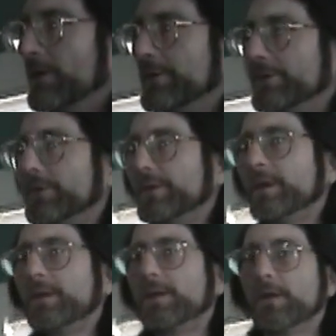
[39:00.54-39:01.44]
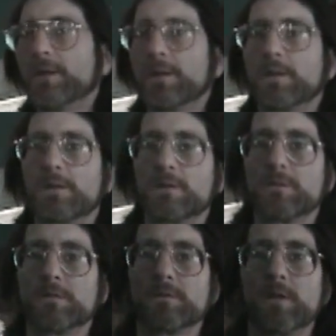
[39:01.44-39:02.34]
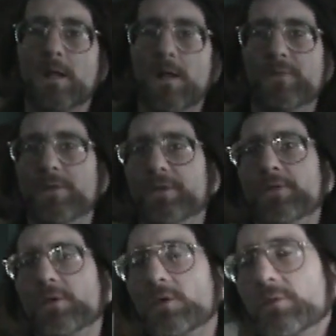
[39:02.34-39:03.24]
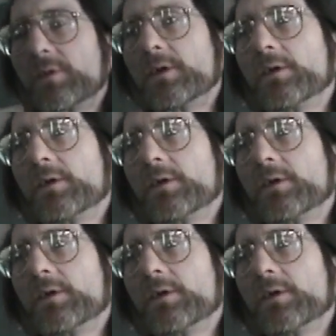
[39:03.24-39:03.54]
You need, I've said this over and